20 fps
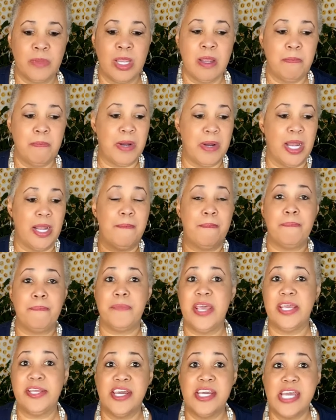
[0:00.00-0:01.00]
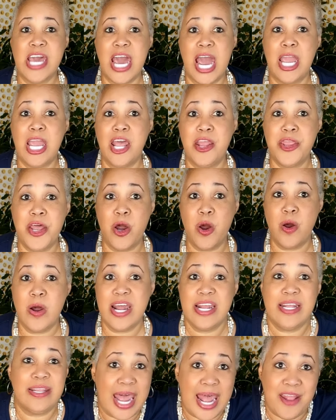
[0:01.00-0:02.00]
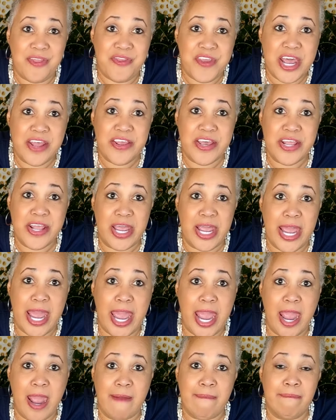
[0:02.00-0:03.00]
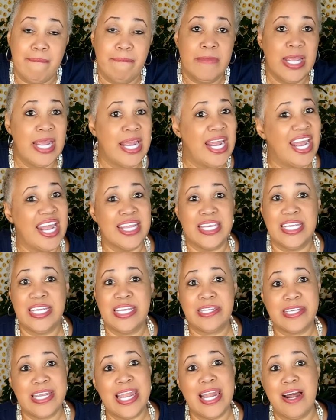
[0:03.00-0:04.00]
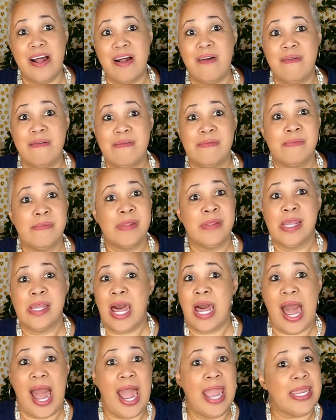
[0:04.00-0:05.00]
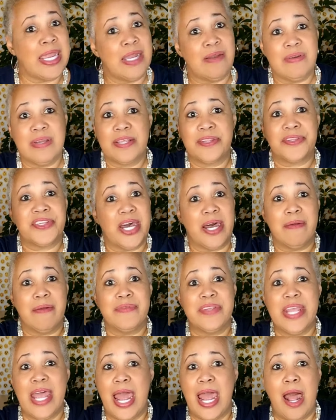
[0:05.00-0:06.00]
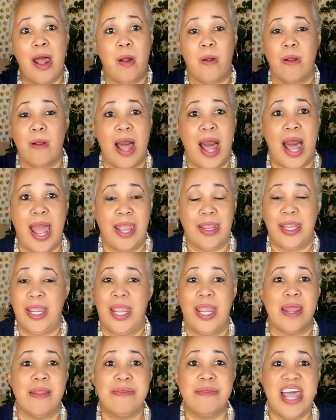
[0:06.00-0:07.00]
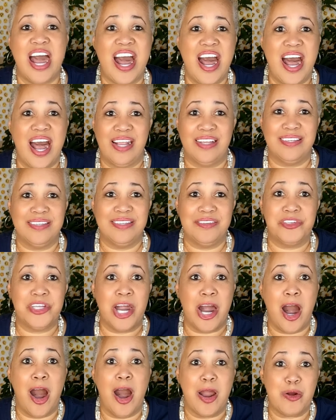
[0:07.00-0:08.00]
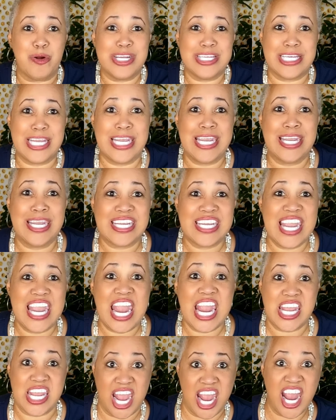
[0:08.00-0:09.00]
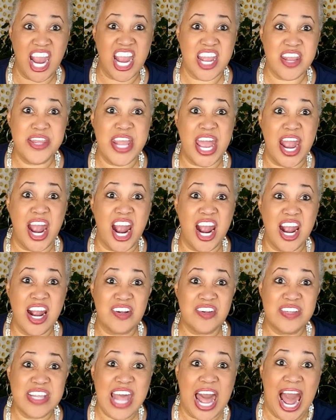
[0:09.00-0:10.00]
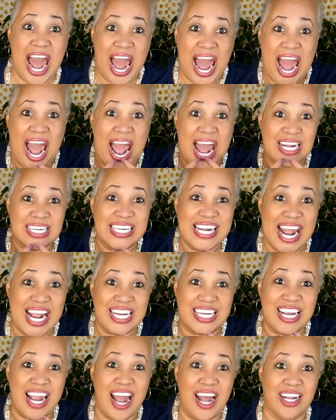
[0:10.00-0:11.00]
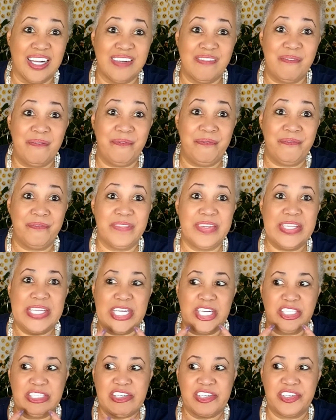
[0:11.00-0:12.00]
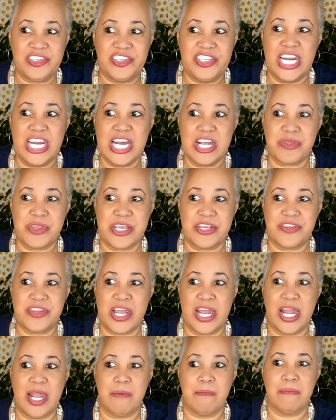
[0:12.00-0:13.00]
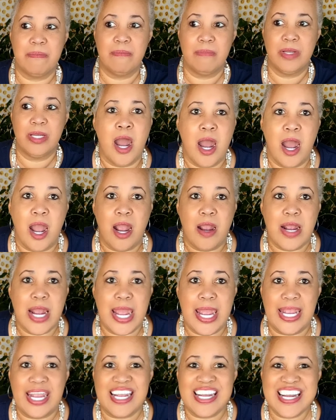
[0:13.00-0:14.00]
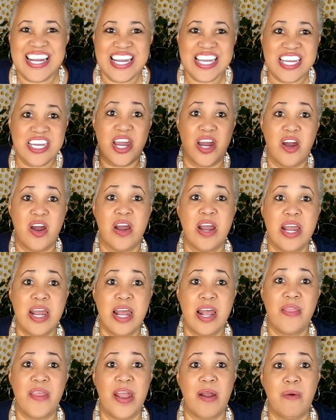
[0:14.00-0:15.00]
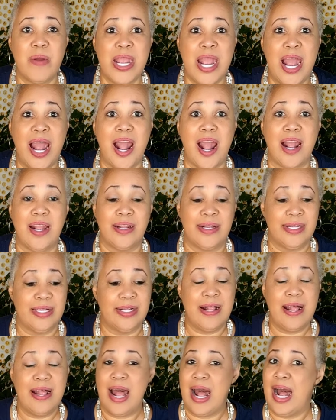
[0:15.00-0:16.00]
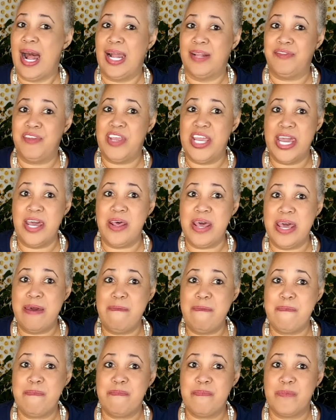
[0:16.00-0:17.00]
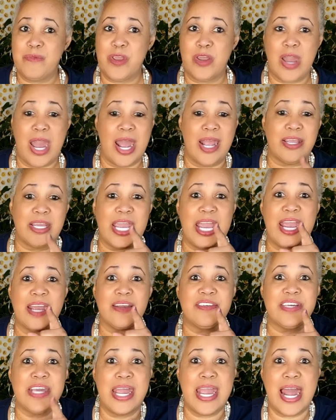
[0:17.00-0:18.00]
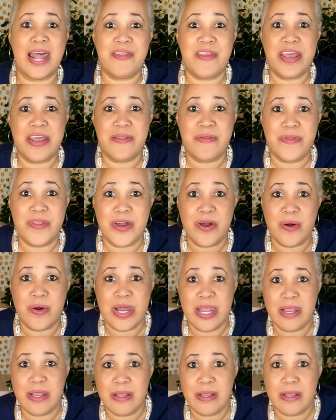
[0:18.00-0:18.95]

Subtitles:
But this is how you do it. I did it again. And it's still, I give it a thumbs down. I cannot talk with these things. They're in there. Oh, they're stuck. They're stuck this time. Alright, so there we are. I did it. You guys can't say I didn't do it.